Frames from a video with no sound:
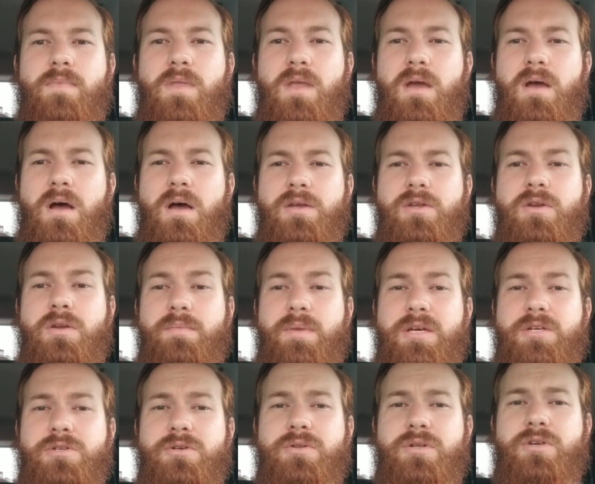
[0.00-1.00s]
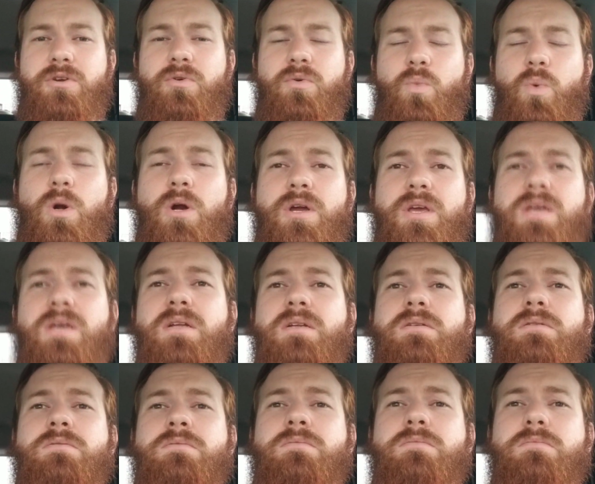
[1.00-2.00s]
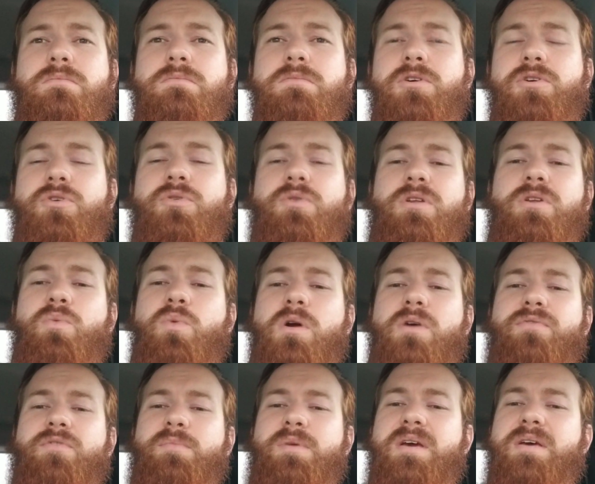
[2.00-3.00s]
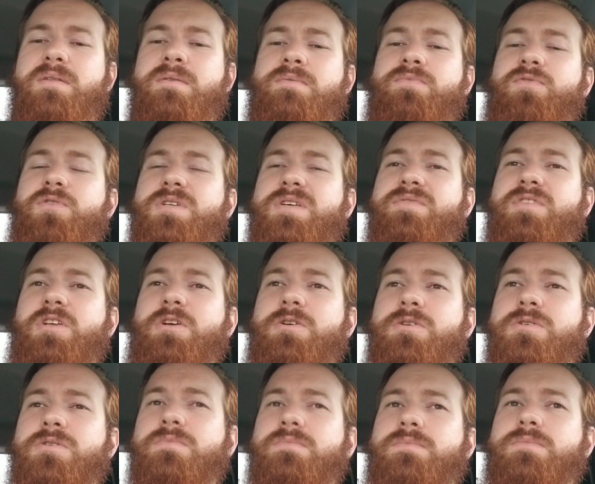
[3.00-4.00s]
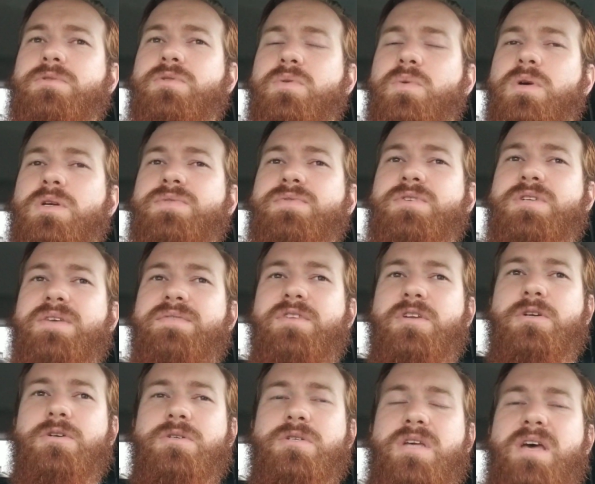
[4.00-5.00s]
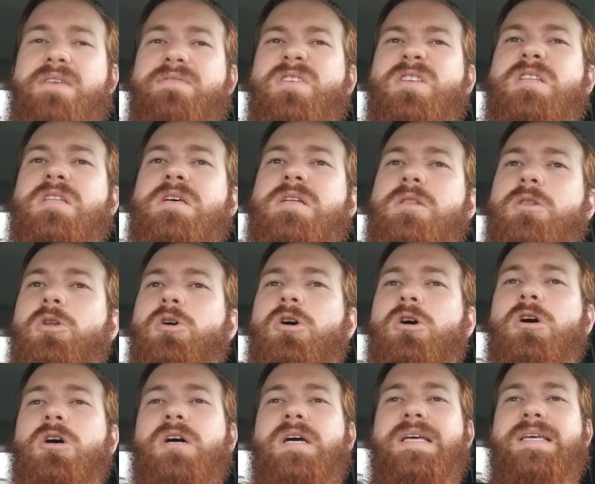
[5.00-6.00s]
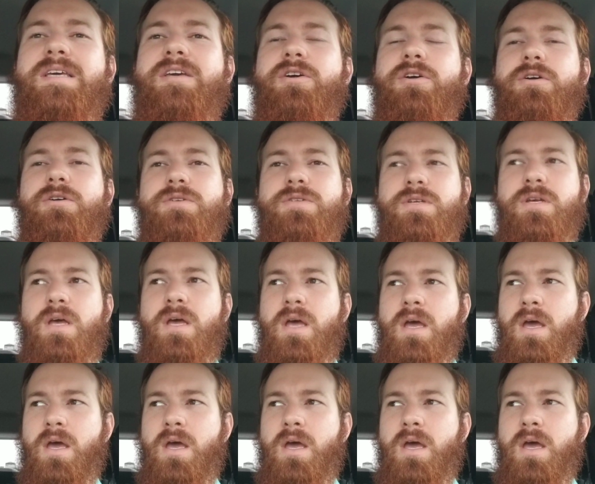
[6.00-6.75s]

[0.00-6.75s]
uh, you need to make sure that you're working, or you need to work for me for seven years. So he works for seven years, seven long years.